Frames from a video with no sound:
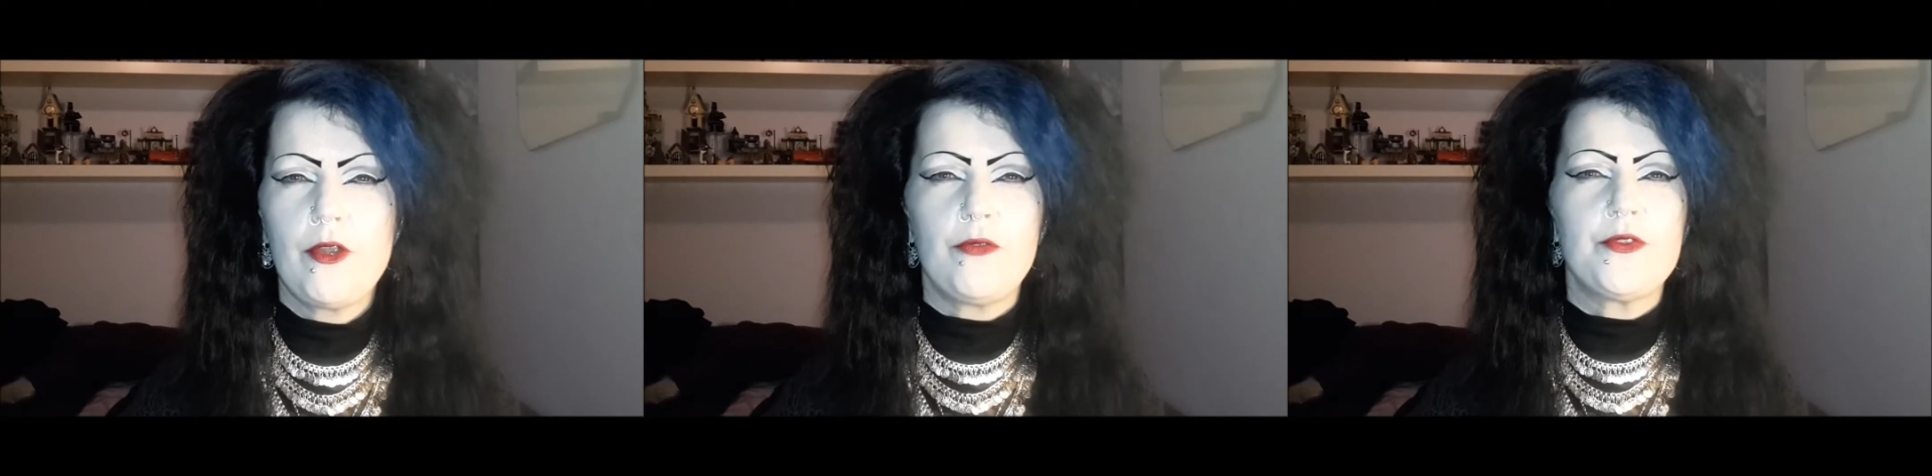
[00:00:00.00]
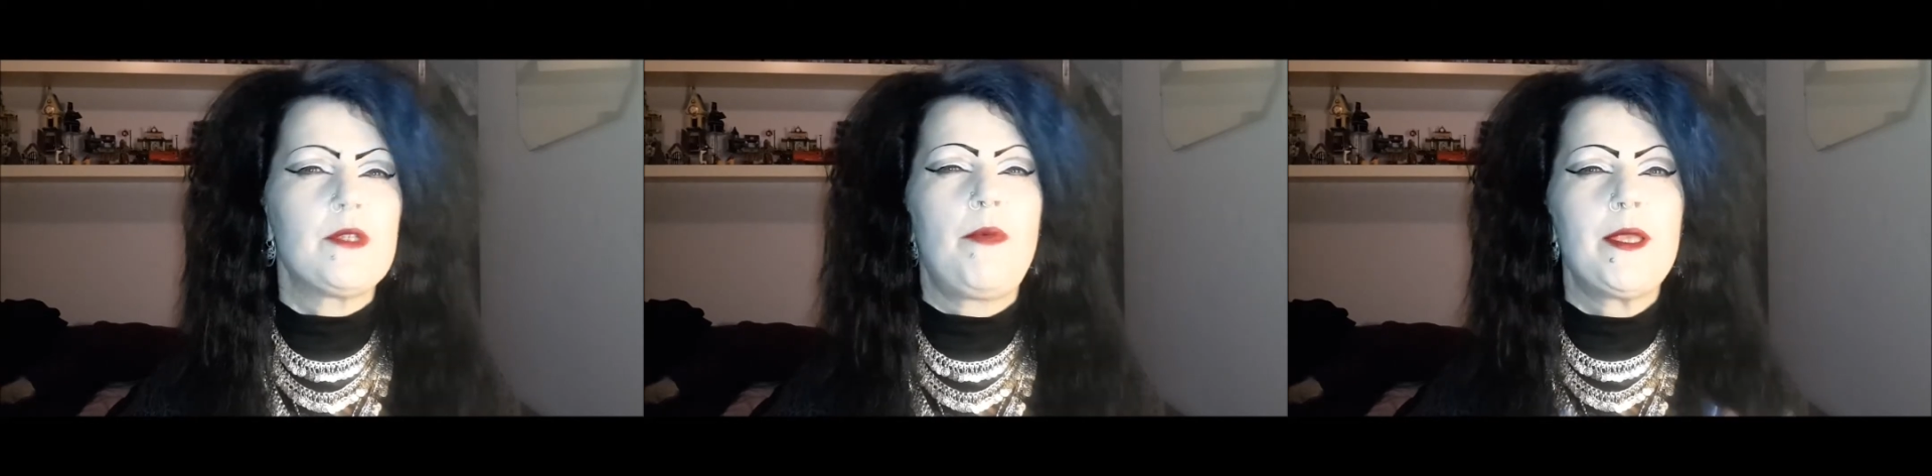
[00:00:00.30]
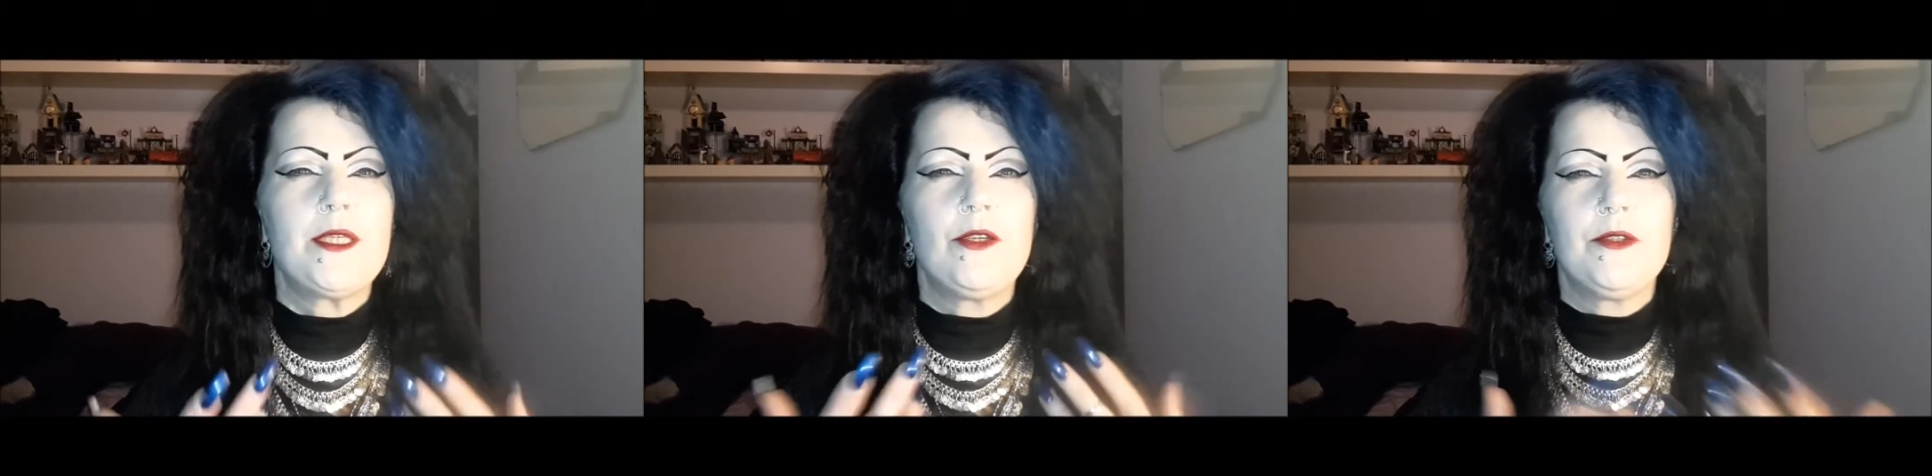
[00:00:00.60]
very often
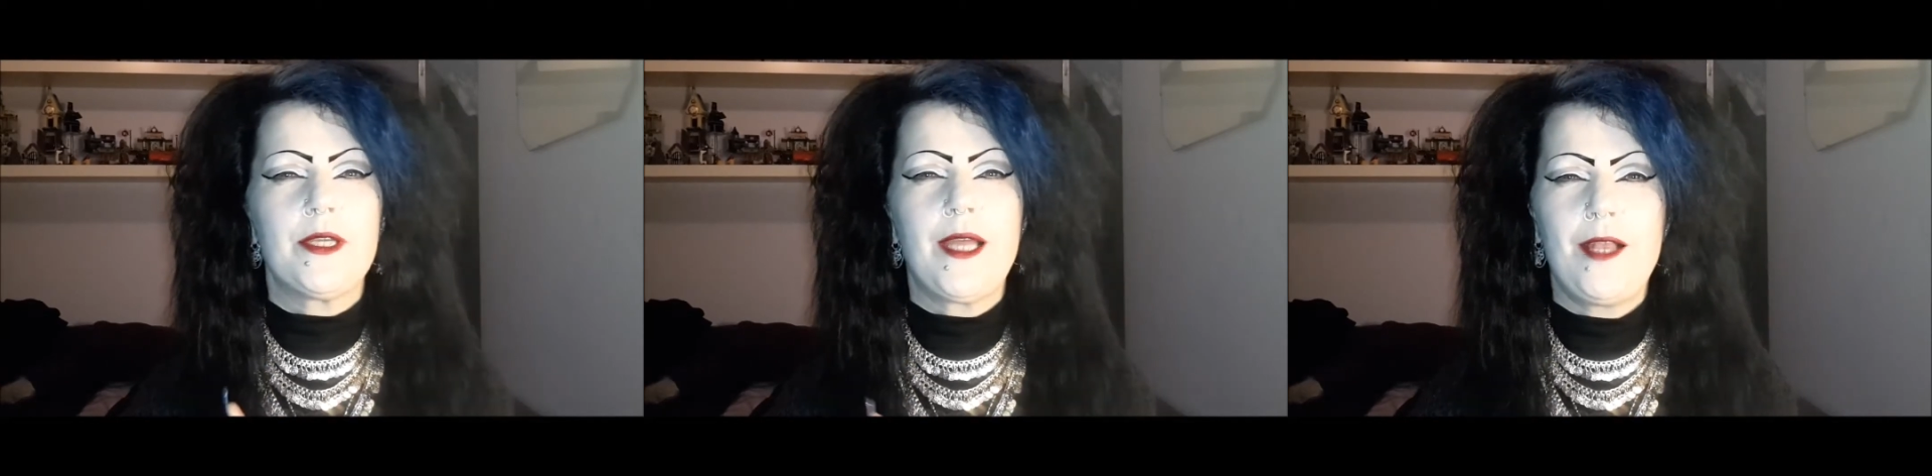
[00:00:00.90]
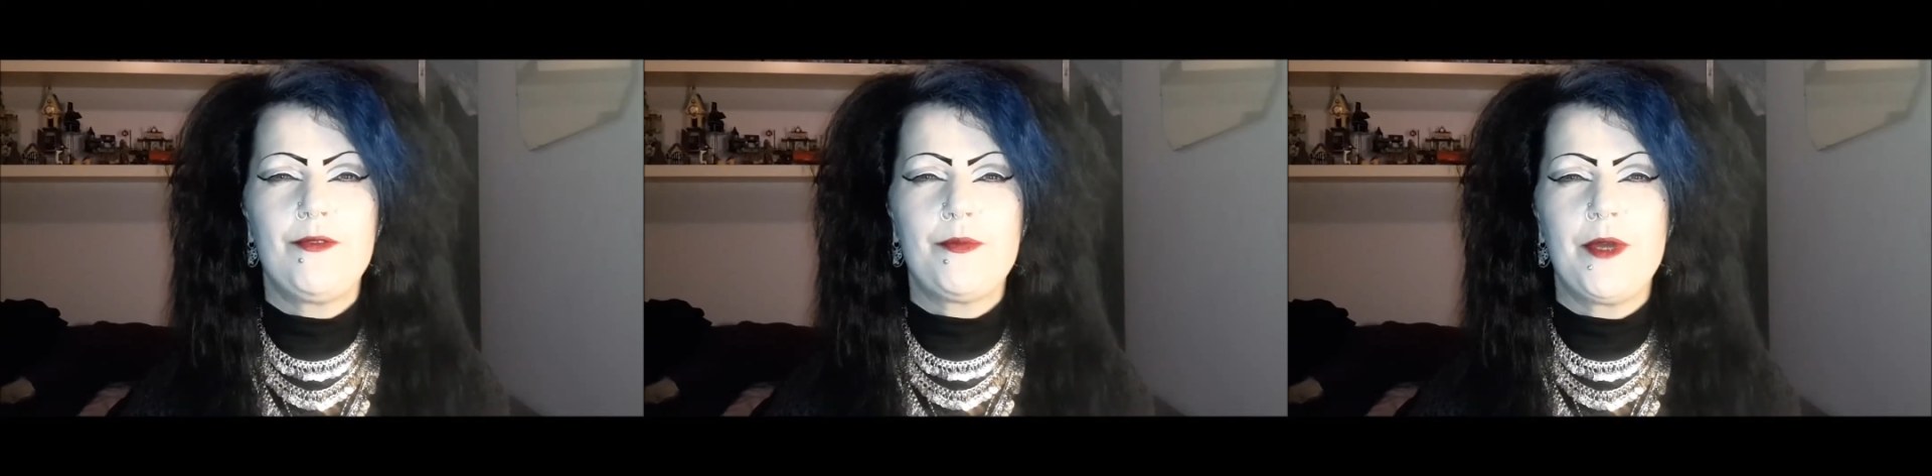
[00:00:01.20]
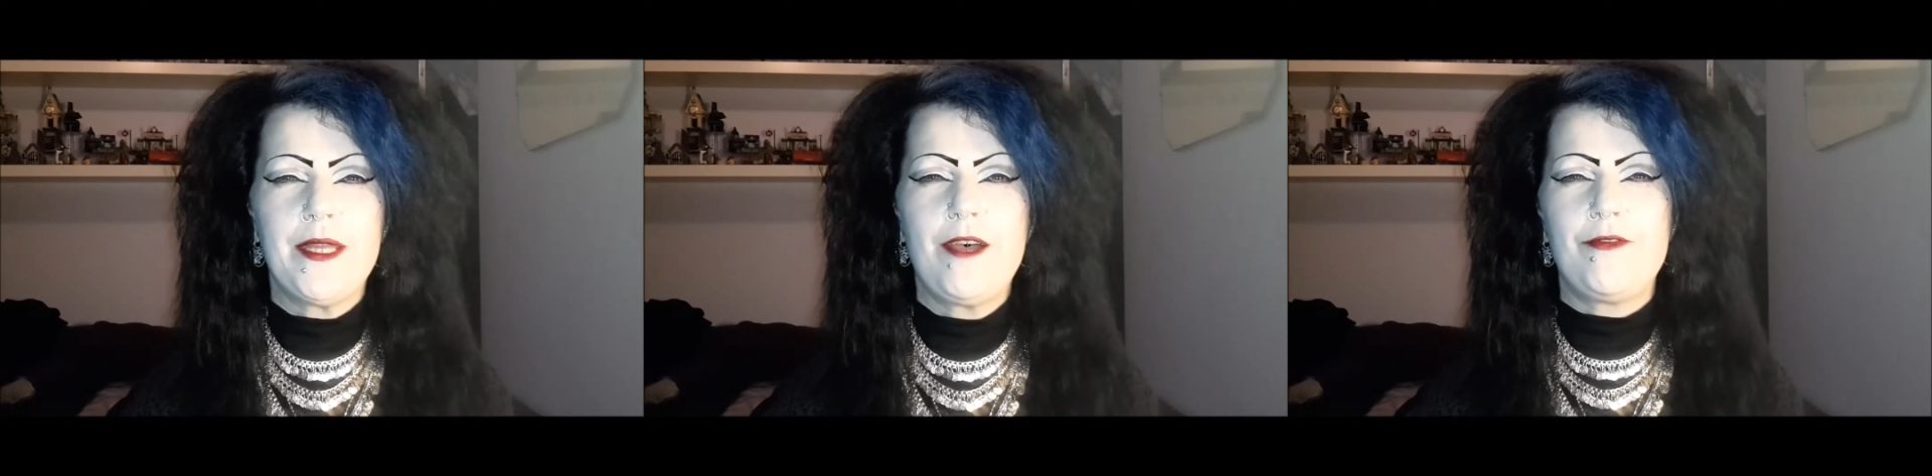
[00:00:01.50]
depending on the colour of
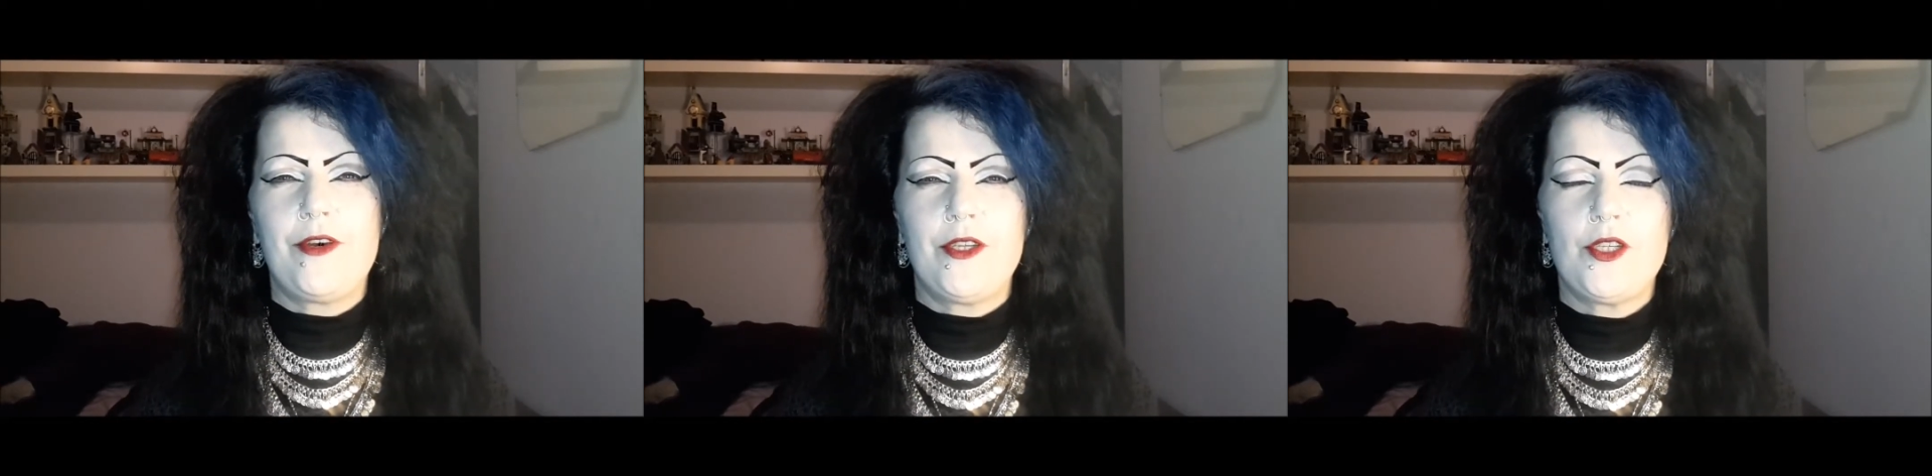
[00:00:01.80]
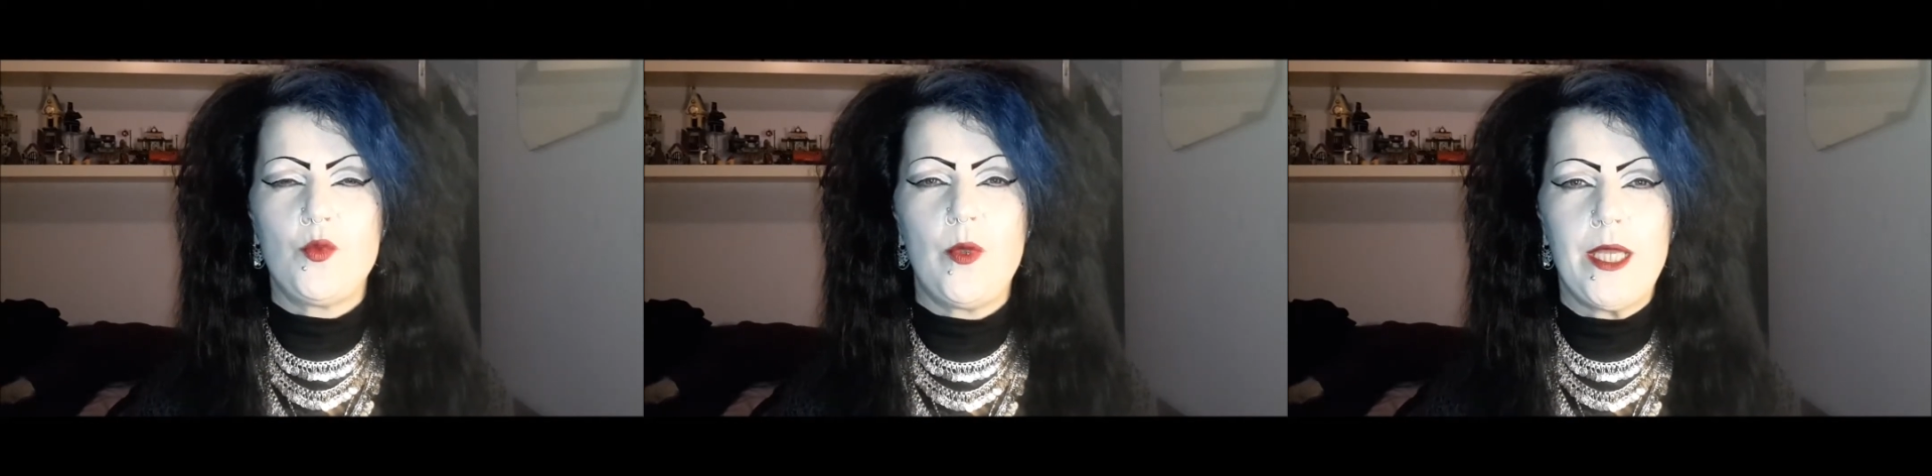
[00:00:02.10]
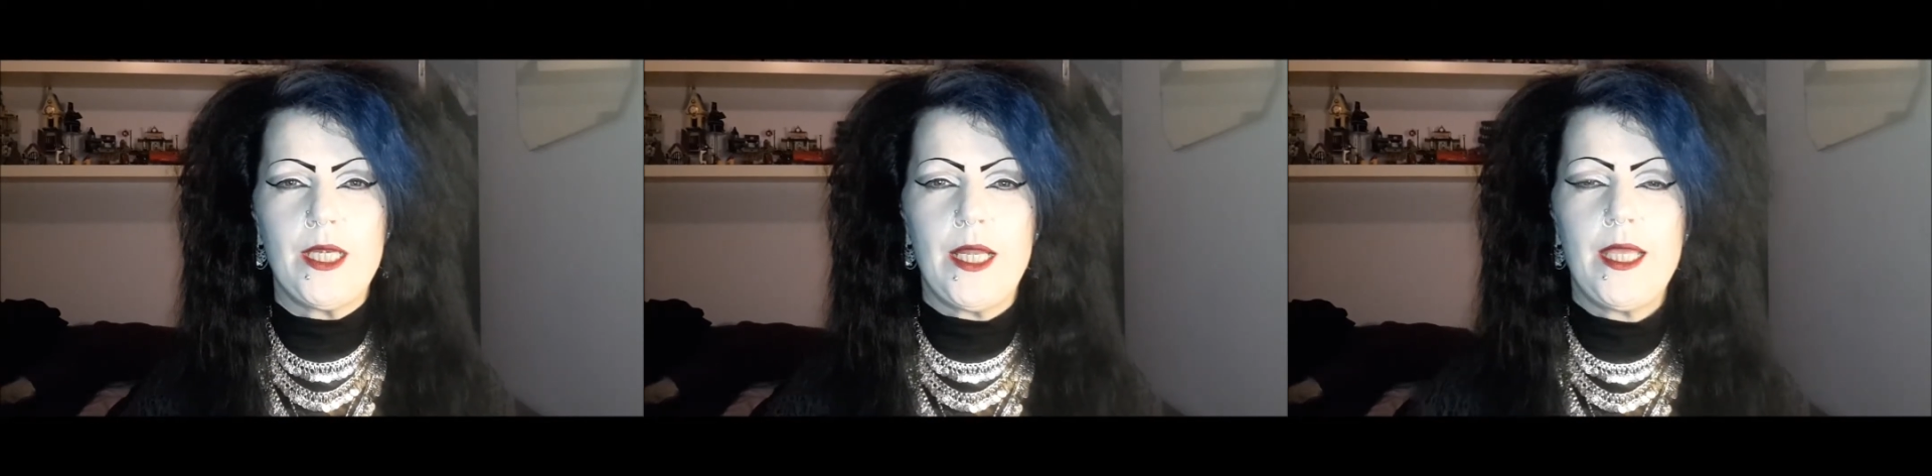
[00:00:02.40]
my nail varnish,
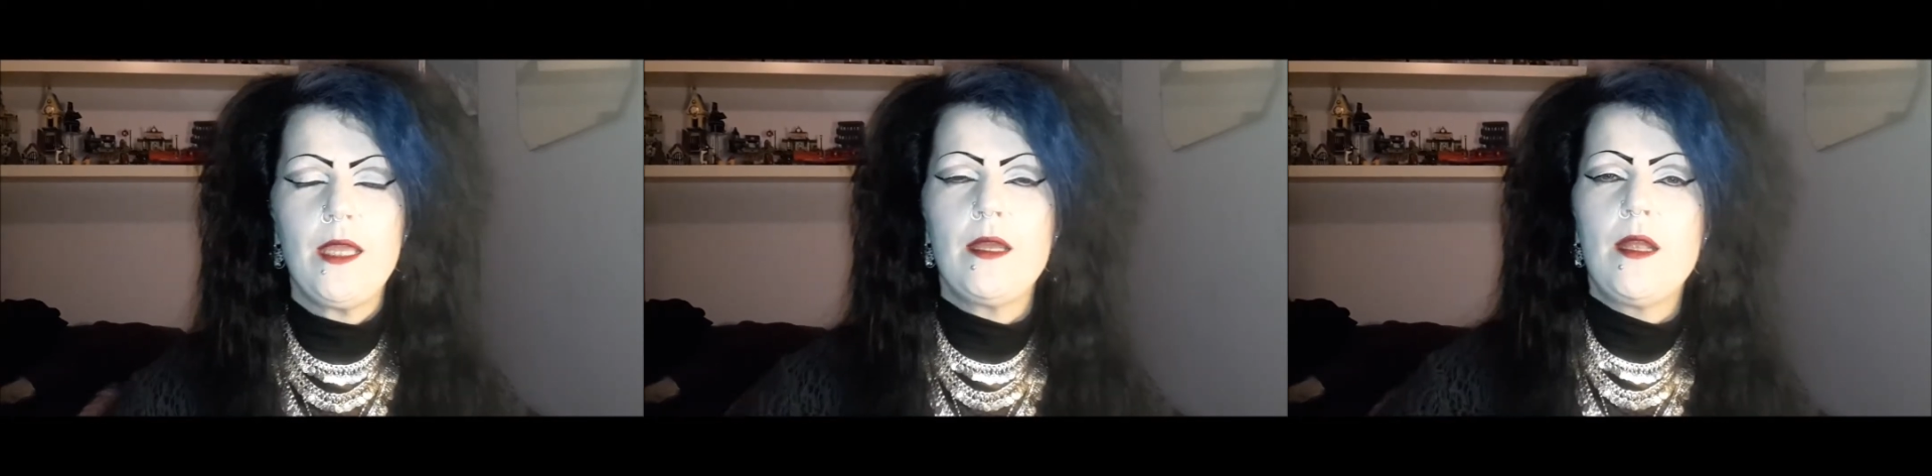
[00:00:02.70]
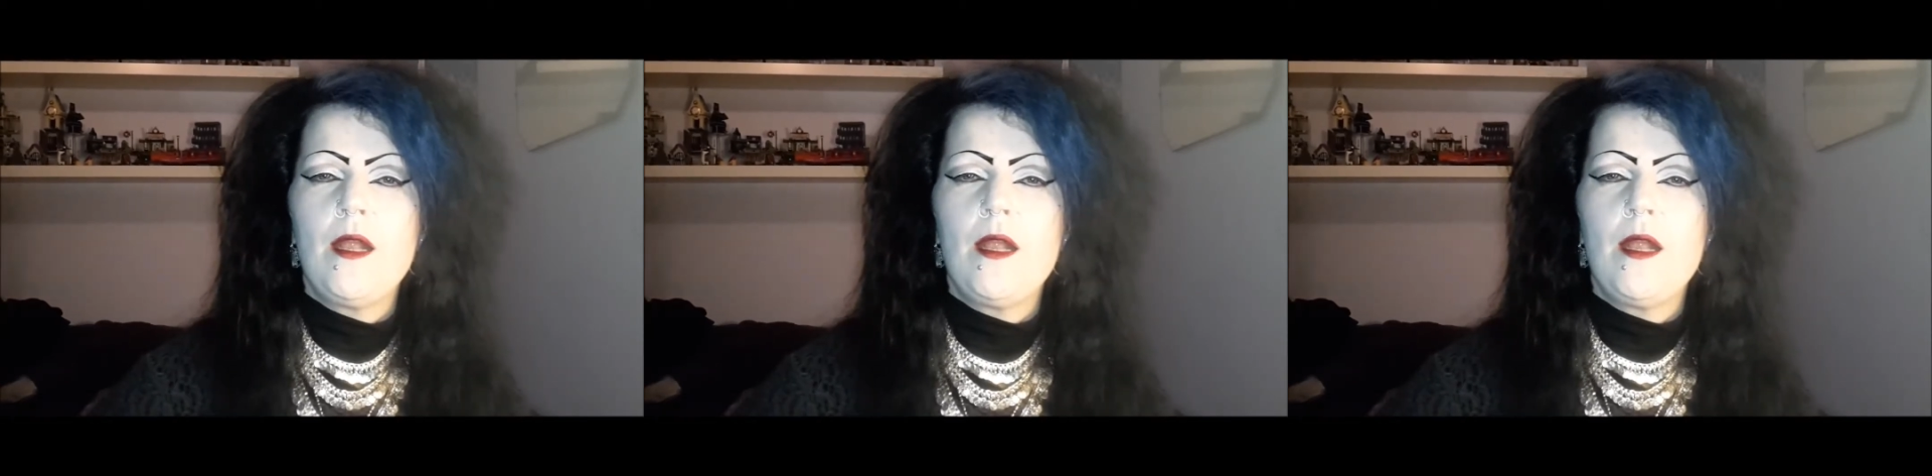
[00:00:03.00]
weirdly.